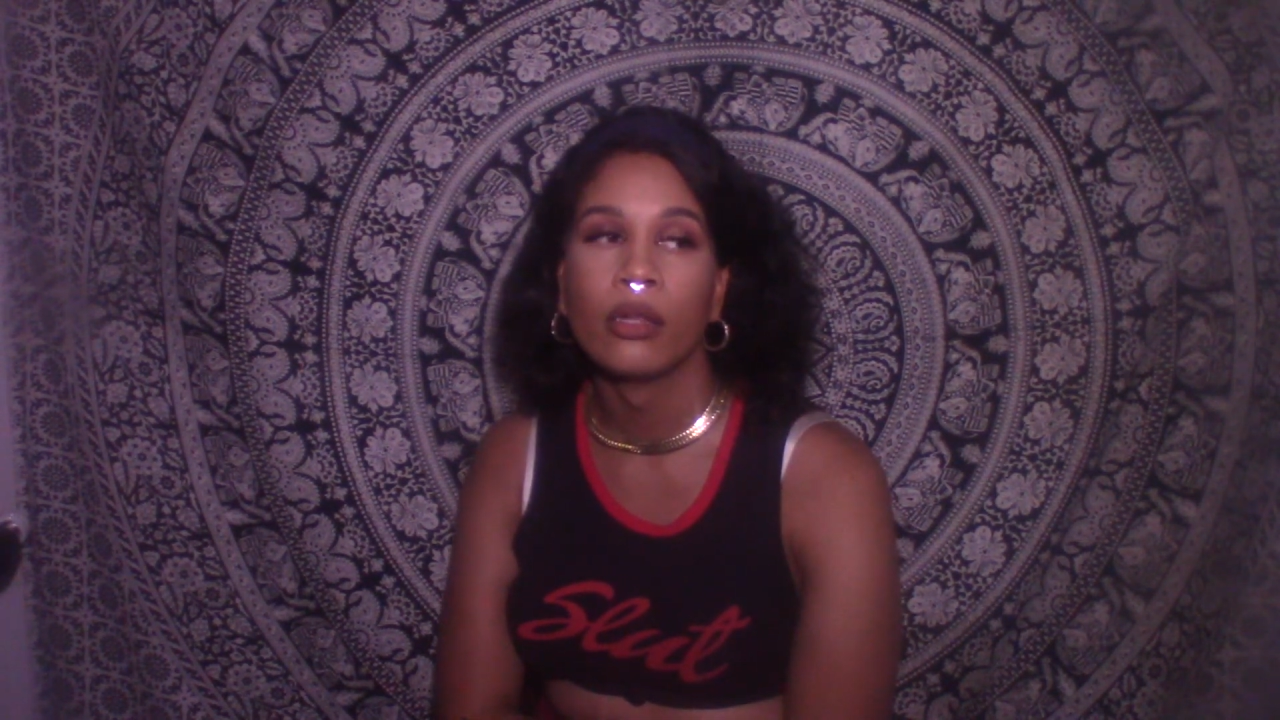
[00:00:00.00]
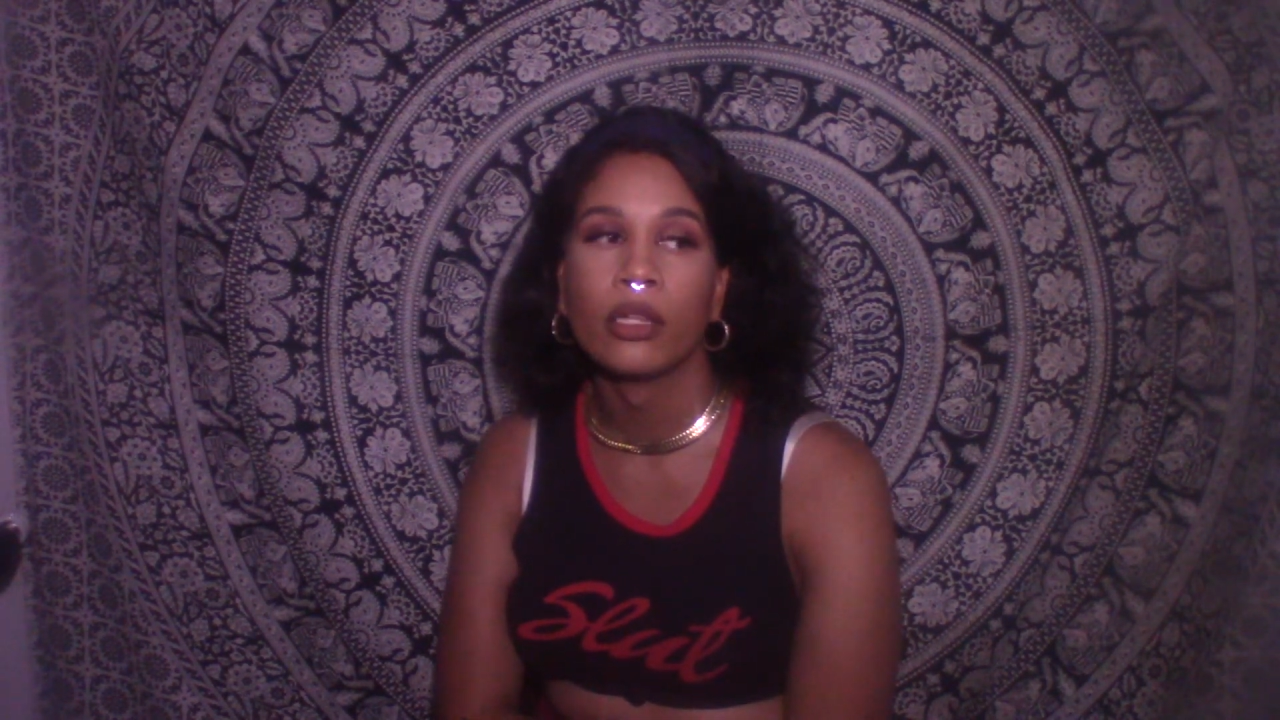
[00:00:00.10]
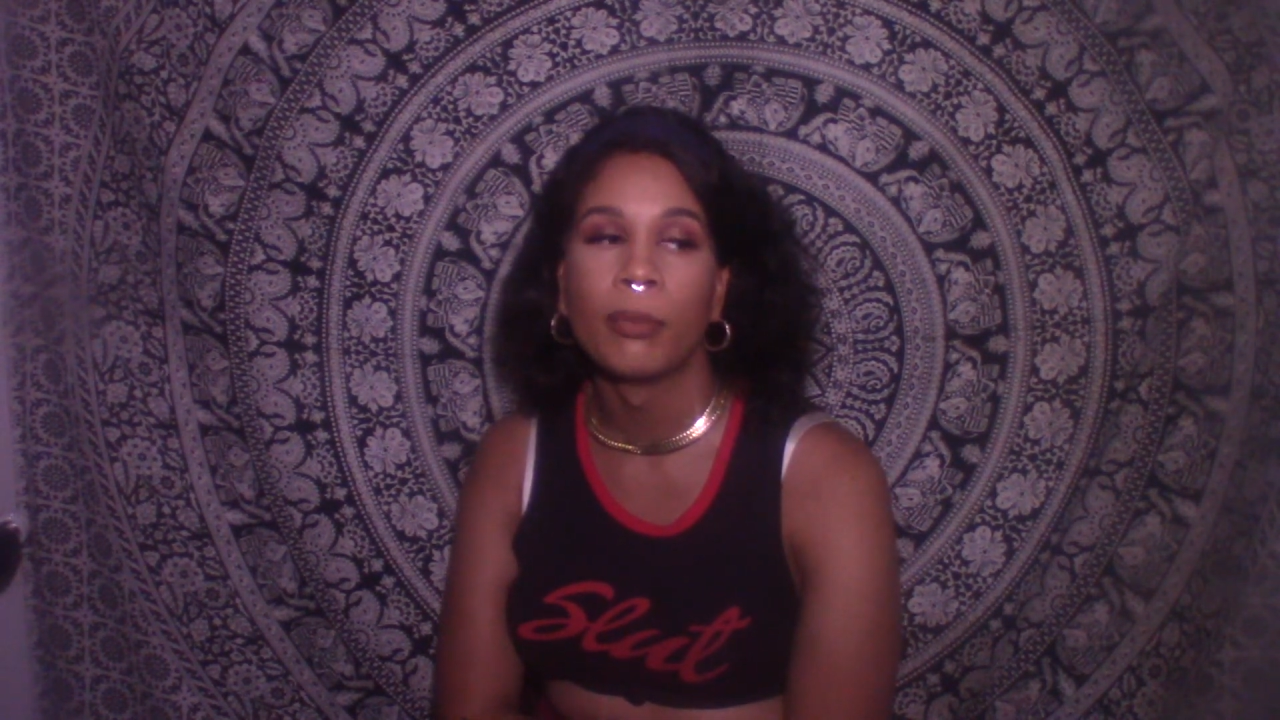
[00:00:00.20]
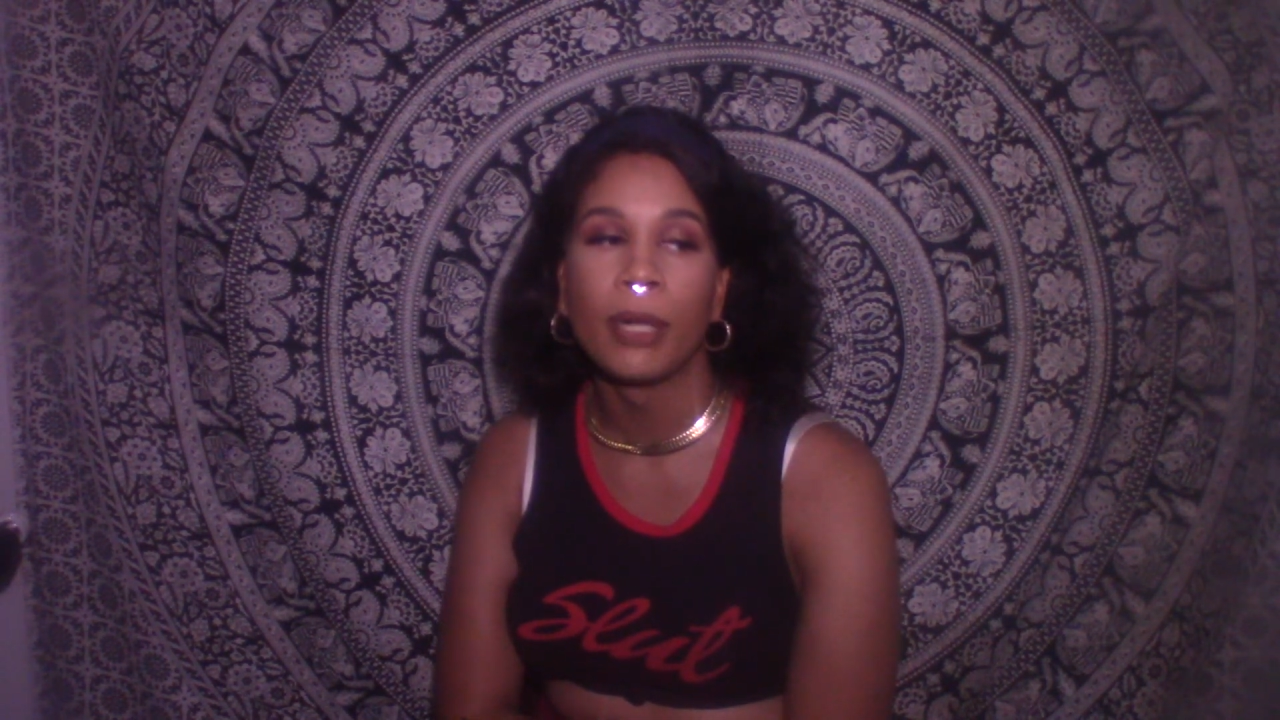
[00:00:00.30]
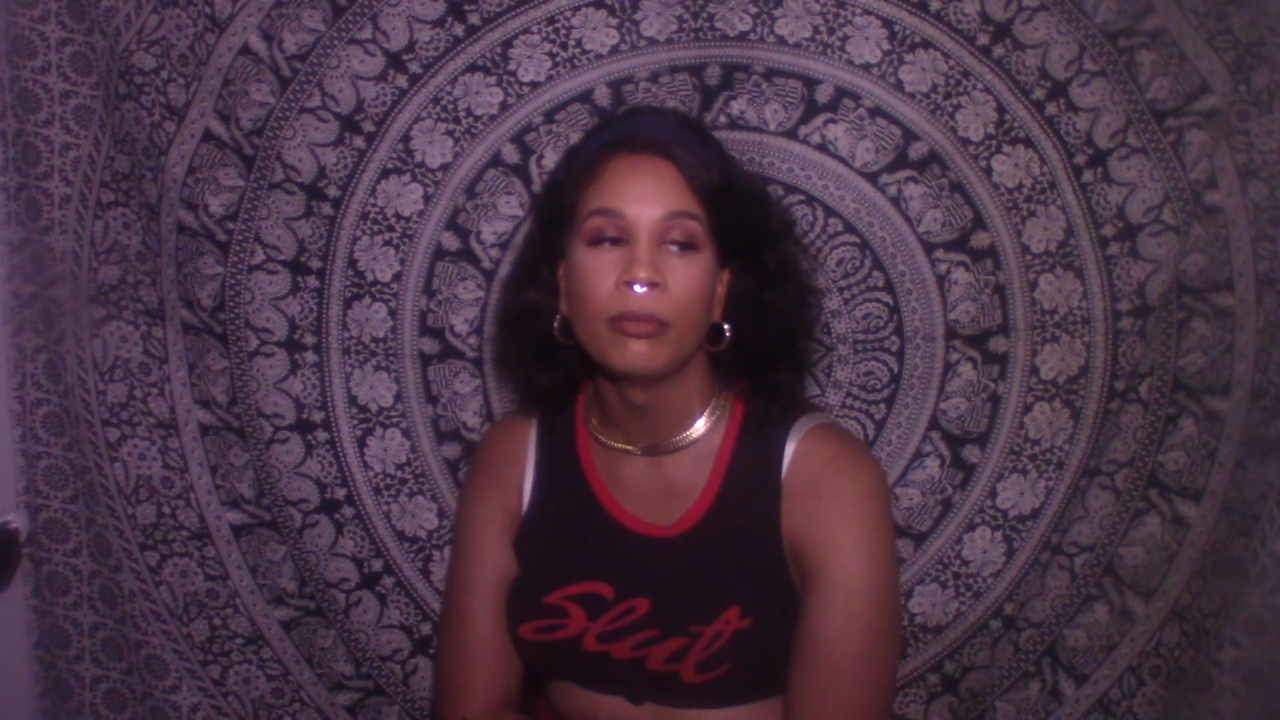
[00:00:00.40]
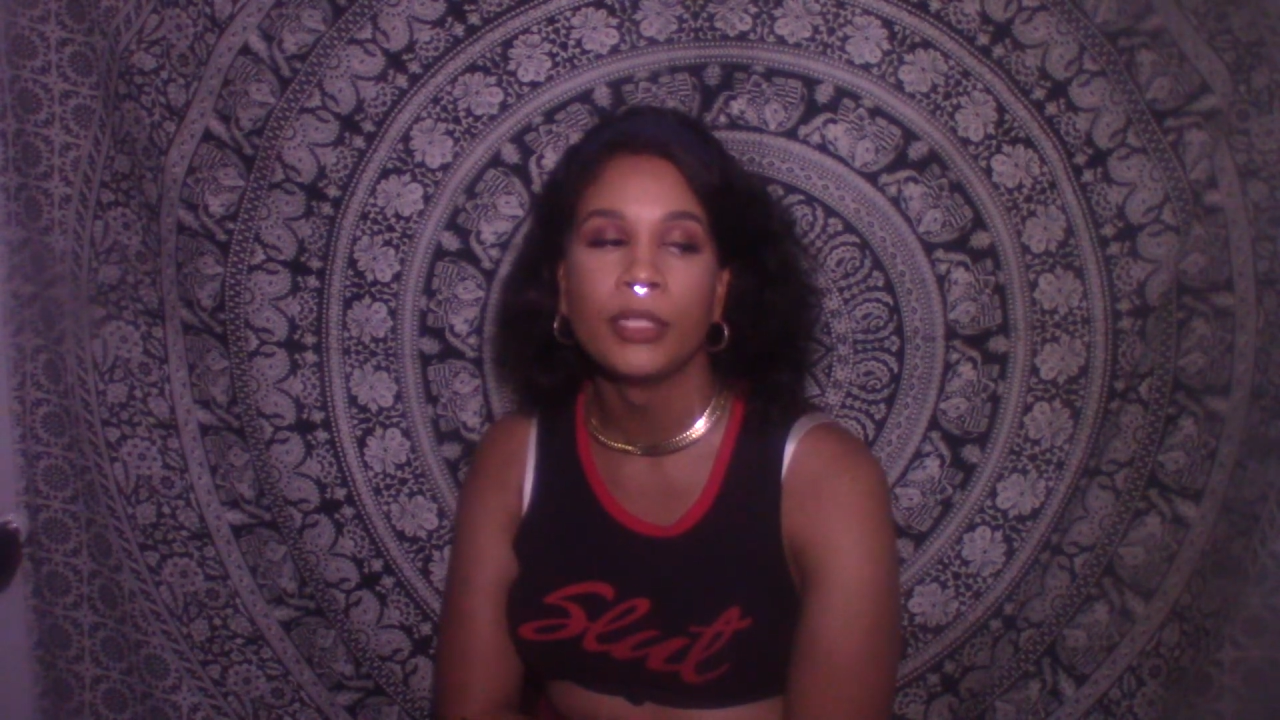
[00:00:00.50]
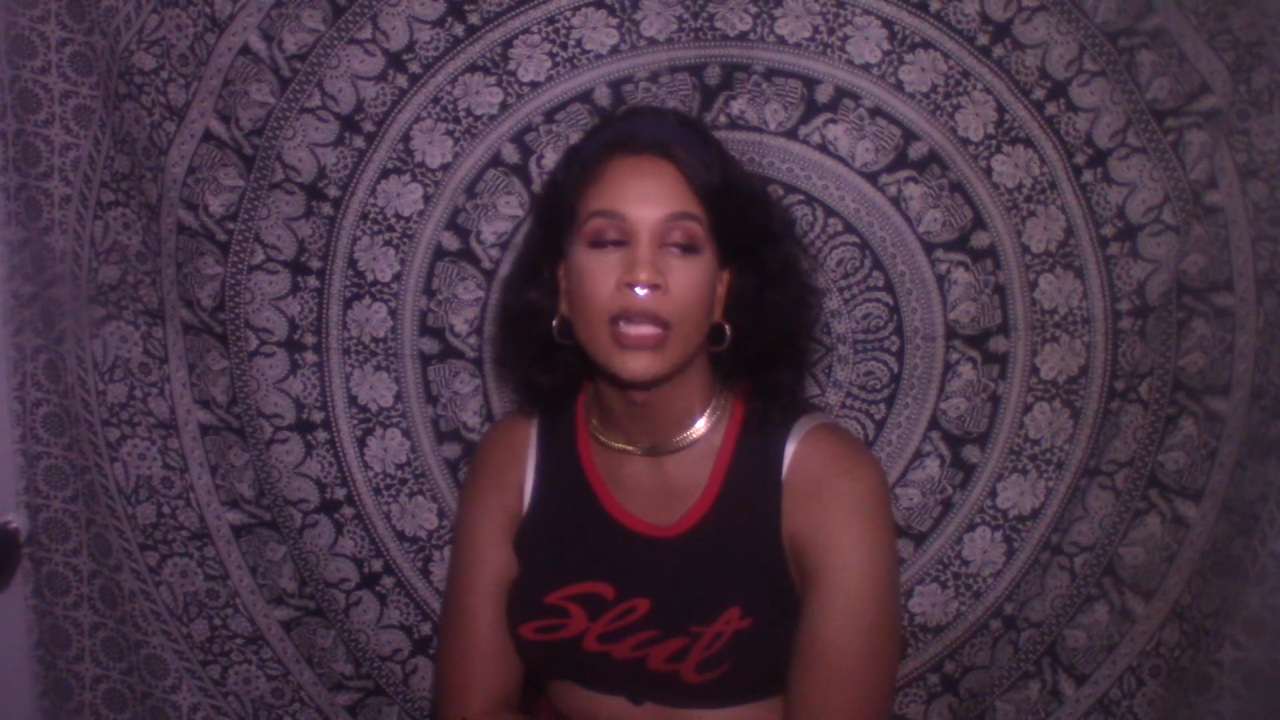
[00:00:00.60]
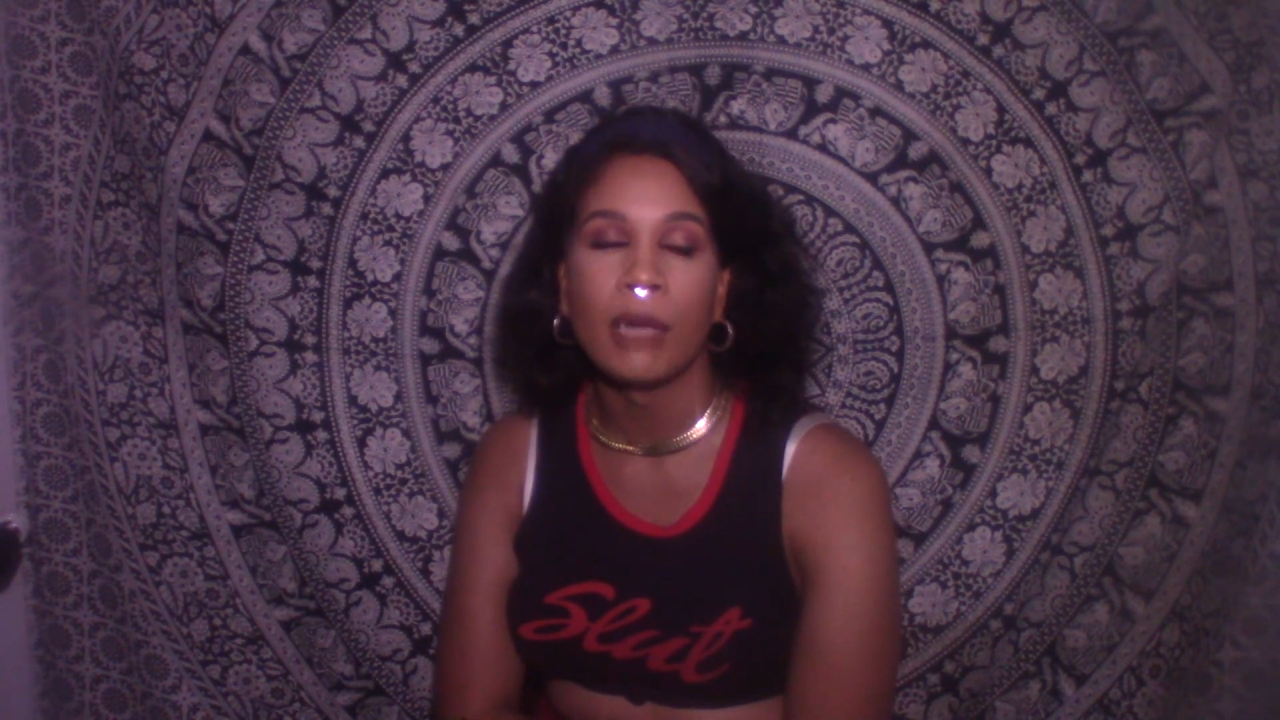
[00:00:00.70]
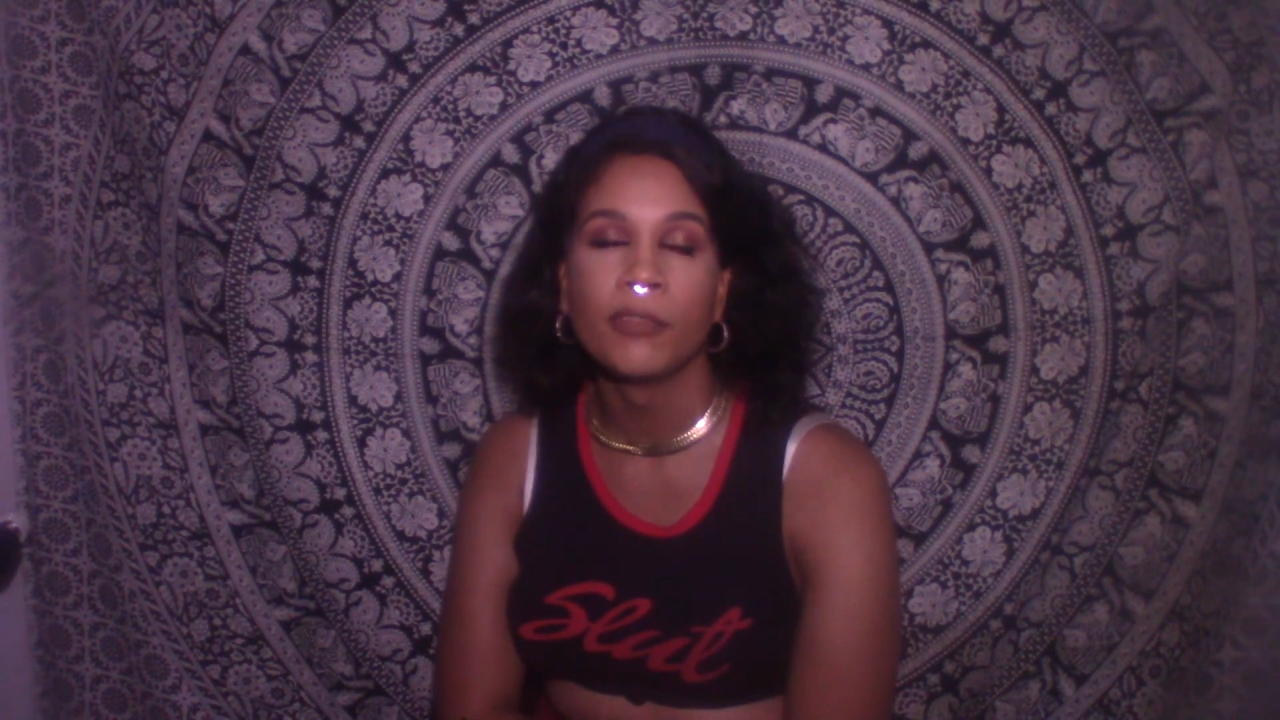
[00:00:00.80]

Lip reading: the problem is that I'm